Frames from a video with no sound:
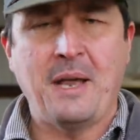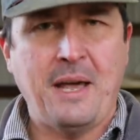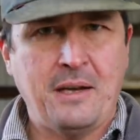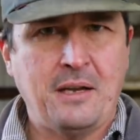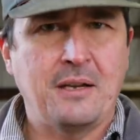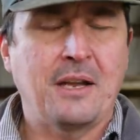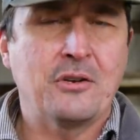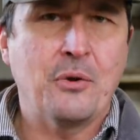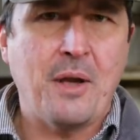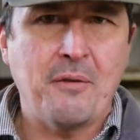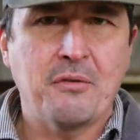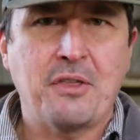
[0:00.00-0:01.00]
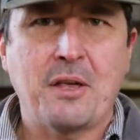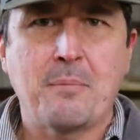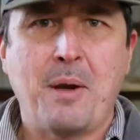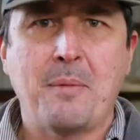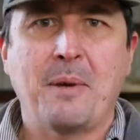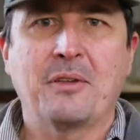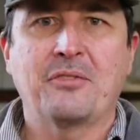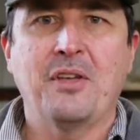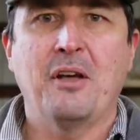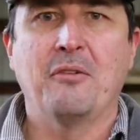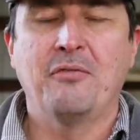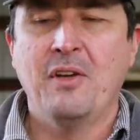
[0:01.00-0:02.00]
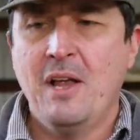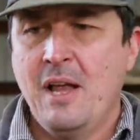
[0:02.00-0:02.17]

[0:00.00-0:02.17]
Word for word: edit and I do everything by myself.